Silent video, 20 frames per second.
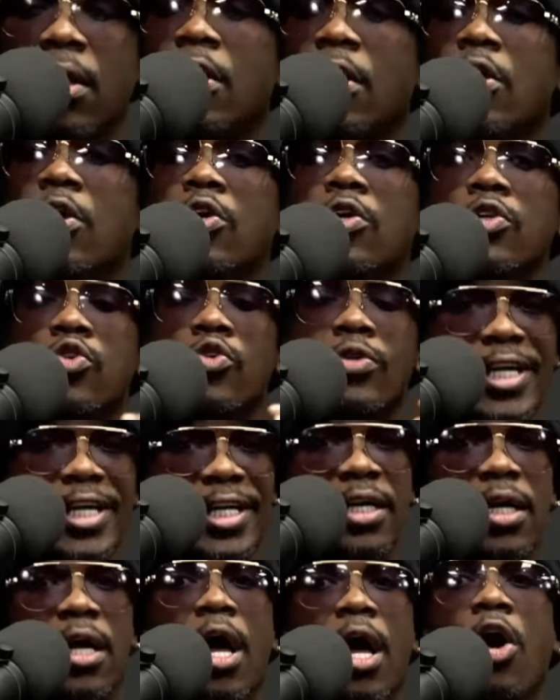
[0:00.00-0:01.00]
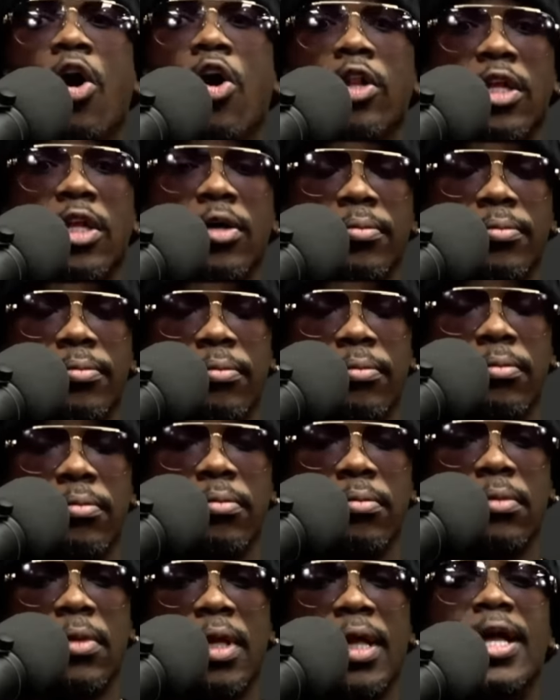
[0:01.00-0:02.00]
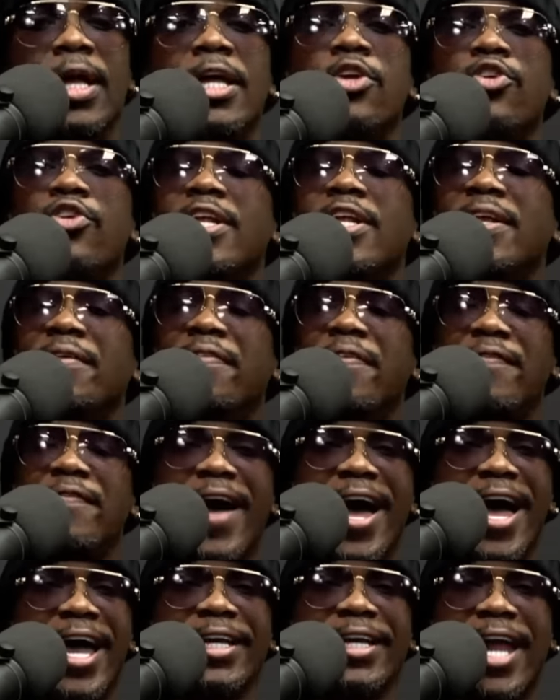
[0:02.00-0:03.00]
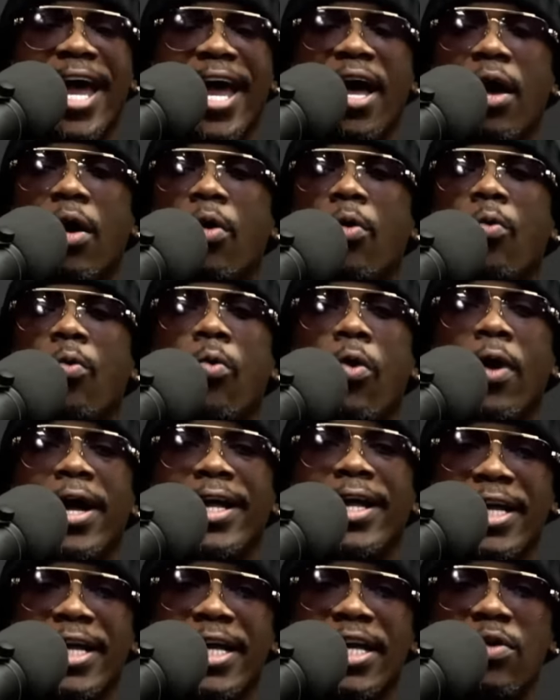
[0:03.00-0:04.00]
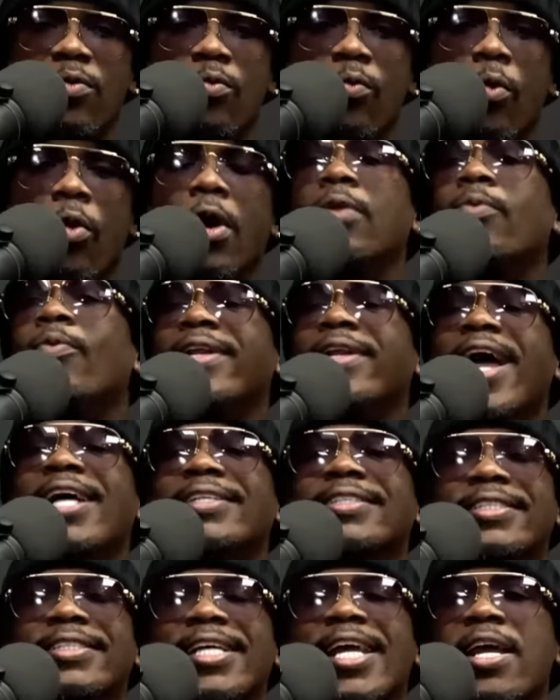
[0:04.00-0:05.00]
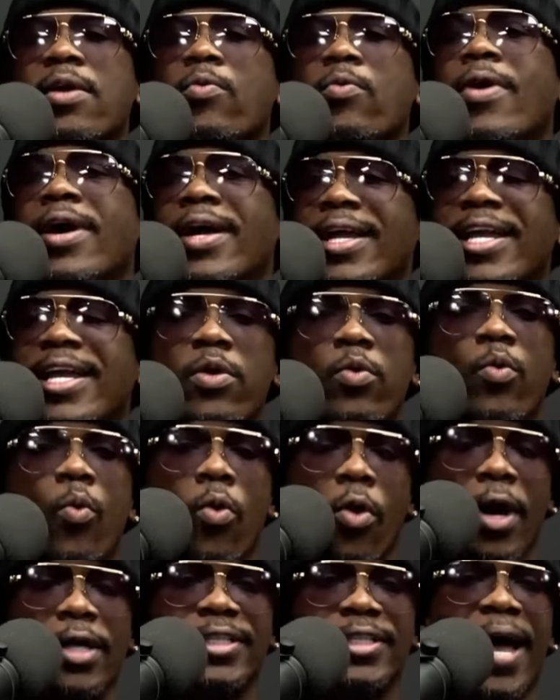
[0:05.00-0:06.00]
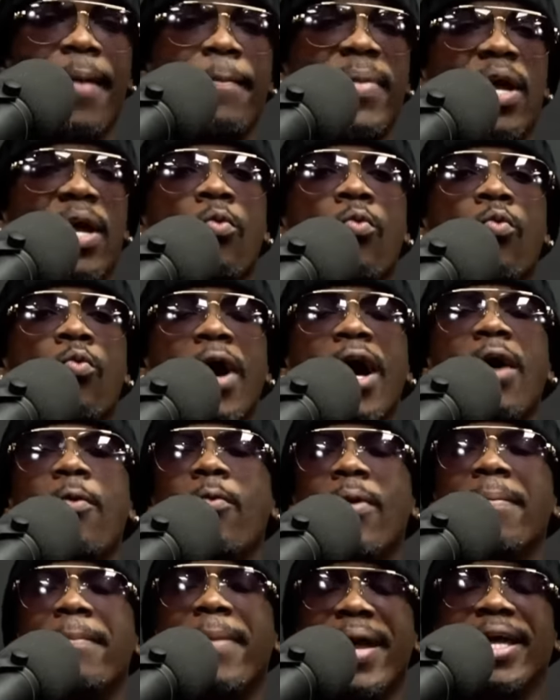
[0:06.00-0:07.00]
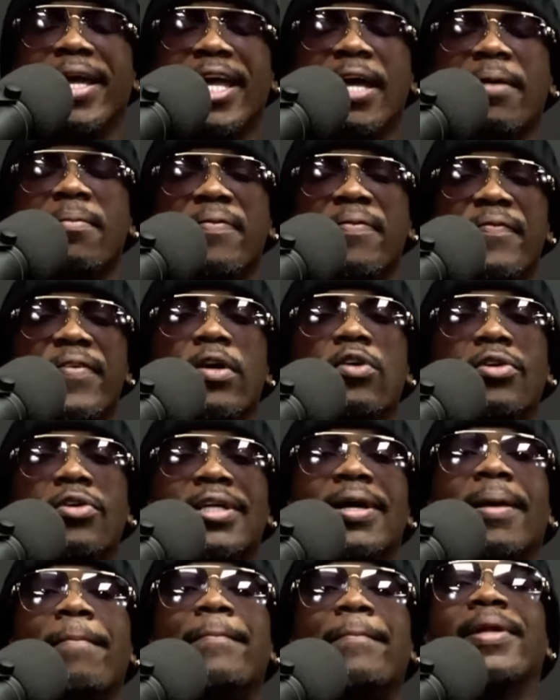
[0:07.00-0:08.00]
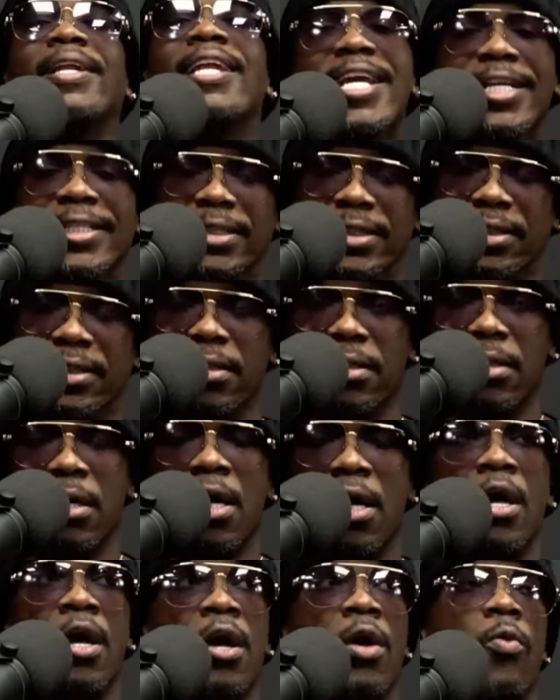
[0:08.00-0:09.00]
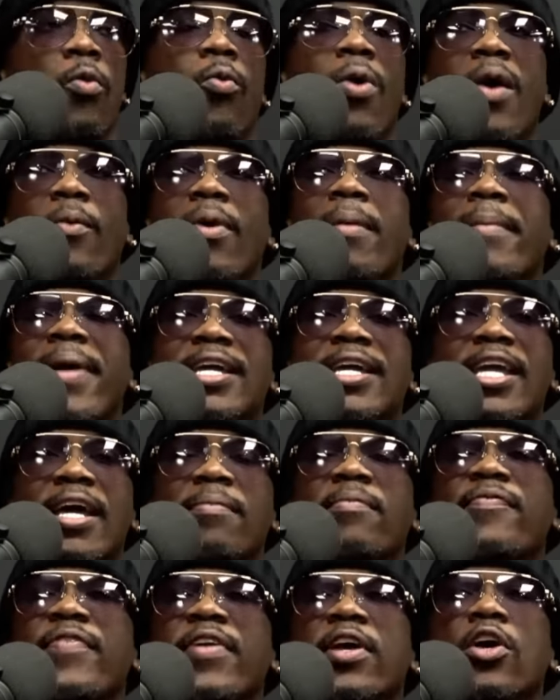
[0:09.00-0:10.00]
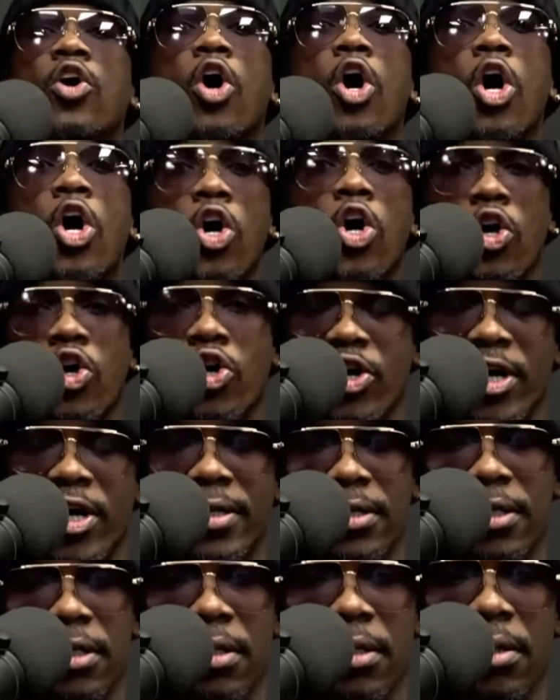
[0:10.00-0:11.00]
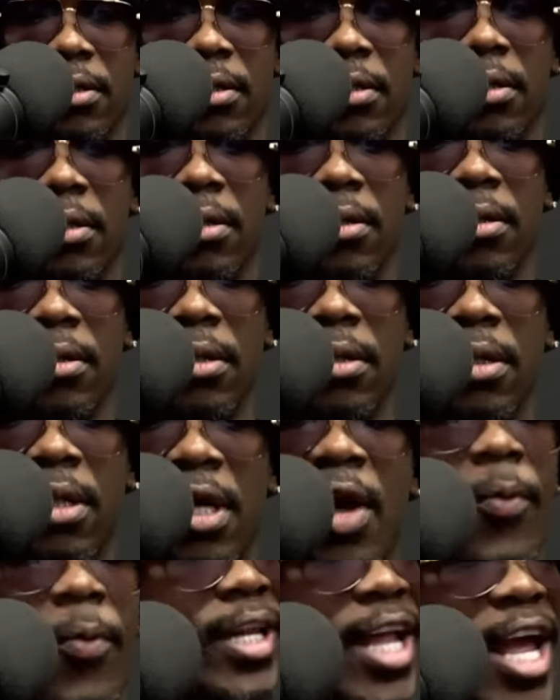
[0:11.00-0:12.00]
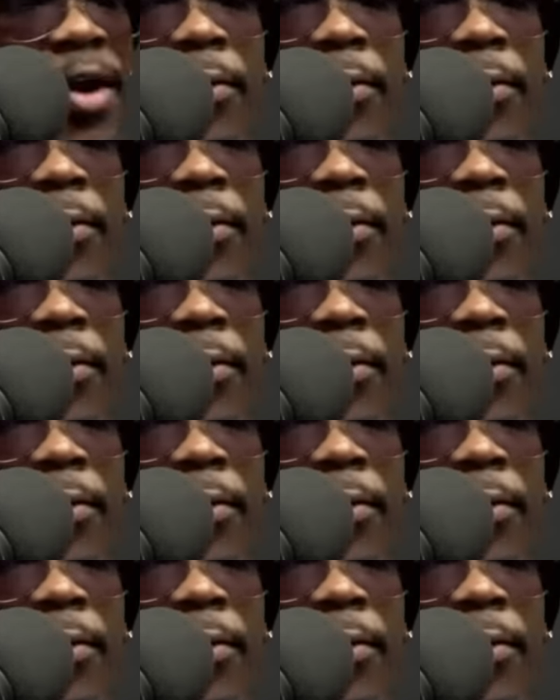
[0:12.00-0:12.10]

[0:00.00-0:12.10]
You need to call him. You need to find out what he wants. When I say what he wants, I mean what will make him feel complete? What will make him feel heard? Well, Larry, what